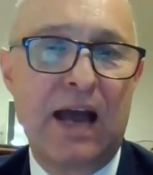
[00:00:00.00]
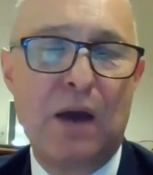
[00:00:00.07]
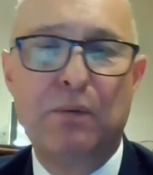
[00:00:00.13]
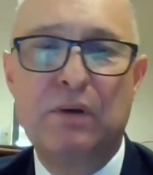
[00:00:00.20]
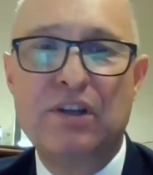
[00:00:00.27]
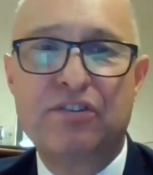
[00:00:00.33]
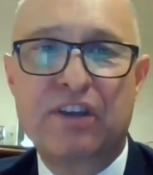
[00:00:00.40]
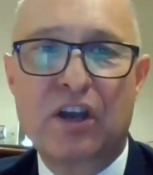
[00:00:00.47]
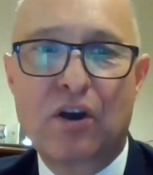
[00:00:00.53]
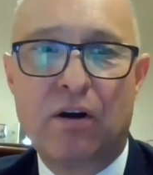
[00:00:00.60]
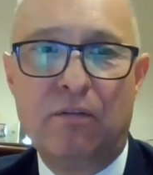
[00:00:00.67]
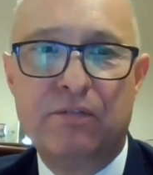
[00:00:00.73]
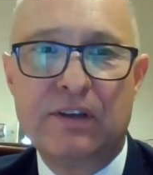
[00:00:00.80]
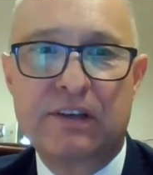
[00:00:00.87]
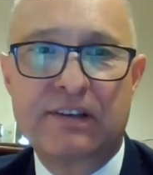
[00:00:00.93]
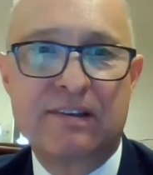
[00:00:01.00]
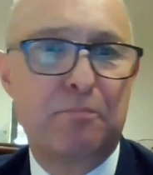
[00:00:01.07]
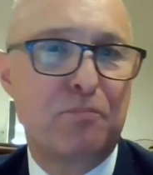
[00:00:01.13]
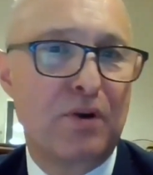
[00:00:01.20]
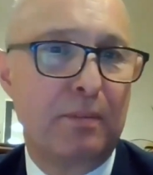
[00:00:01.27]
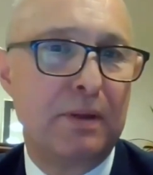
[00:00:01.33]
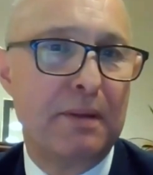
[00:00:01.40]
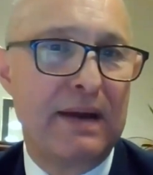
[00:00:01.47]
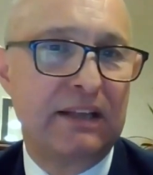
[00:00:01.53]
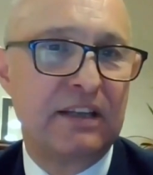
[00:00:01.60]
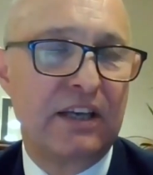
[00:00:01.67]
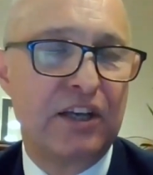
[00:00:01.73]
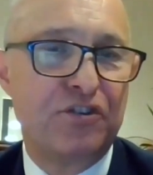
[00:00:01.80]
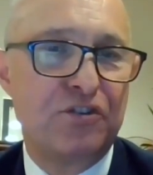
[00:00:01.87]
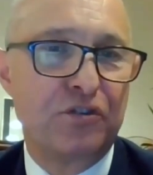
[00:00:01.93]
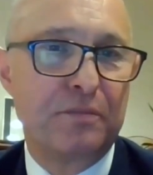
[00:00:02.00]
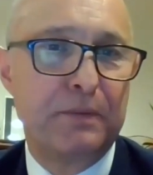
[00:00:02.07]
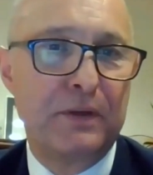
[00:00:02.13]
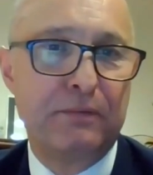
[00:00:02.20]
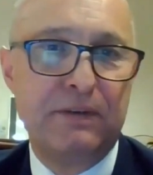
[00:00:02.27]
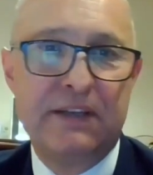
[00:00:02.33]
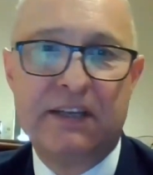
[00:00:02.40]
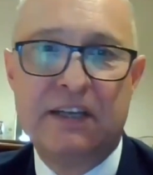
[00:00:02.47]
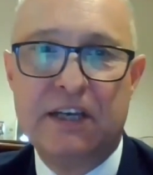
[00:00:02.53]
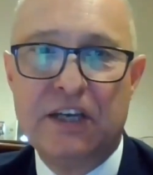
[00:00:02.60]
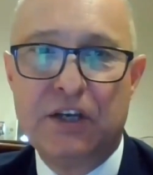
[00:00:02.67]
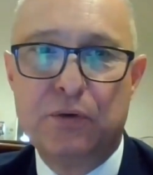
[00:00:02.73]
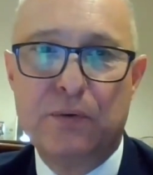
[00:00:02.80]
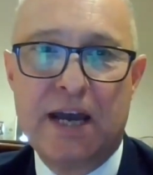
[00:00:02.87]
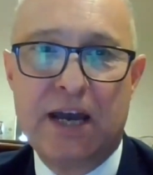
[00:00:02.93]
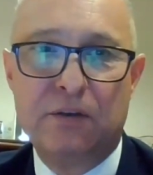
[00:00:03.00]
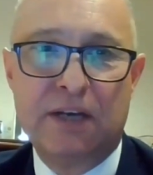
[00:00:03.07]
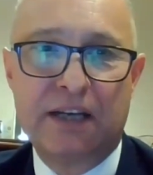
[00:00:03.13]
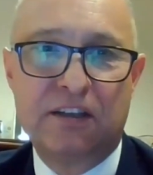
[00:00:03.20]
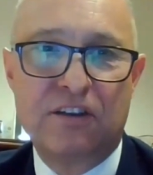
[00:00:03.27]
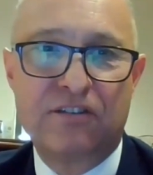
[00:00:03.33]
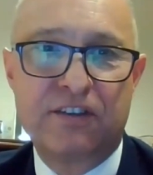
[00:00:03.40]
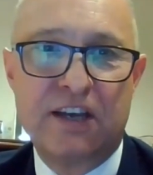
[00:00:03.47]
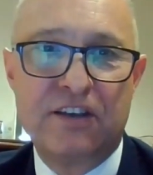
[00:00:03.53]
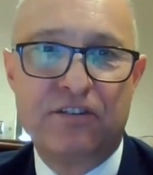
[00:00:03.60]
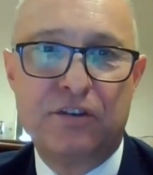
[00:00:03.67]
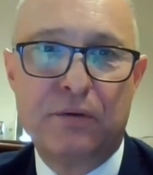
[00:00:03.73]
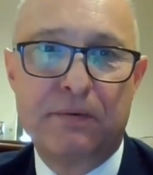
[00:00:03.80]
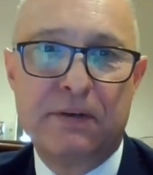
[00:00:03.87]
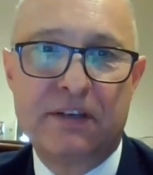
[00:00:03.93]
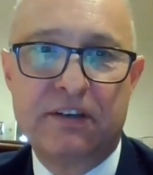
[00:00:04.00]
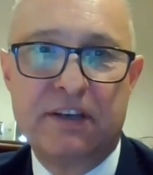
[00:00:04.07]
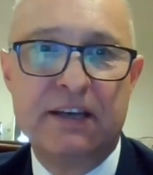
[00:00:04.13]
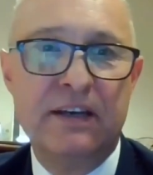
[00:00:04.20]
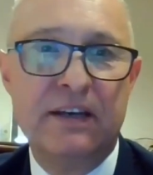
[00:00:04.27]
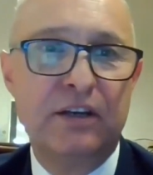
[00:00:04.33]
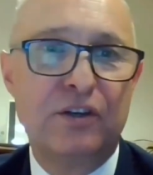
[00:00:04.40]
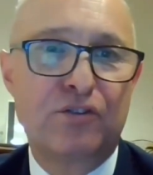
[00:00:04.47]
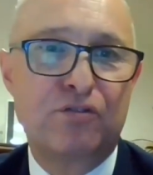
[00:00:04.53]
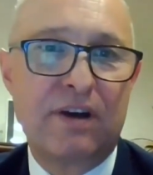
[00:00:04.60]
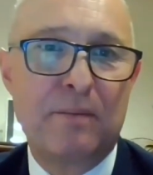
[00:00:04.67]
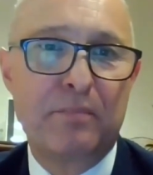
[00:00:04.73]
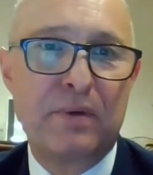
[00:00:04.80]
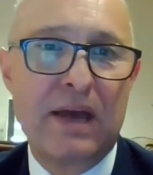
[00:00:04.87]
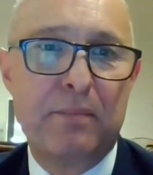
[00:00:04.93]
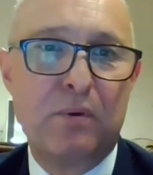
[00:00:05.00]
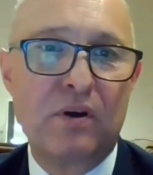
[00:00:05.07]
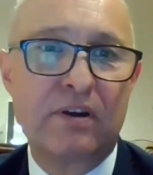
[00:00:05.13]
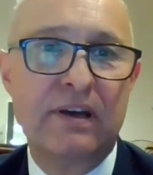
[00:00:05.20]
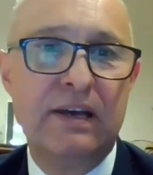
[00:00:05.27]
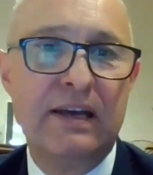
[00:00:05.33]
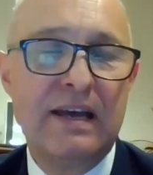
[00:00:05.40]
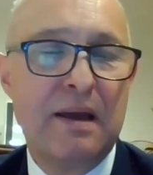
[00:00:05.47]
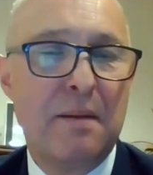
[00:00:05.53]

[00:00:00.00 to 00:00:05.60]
I wouldn't say conflict, some problematic issues between the EU and United States during the Trump epoch.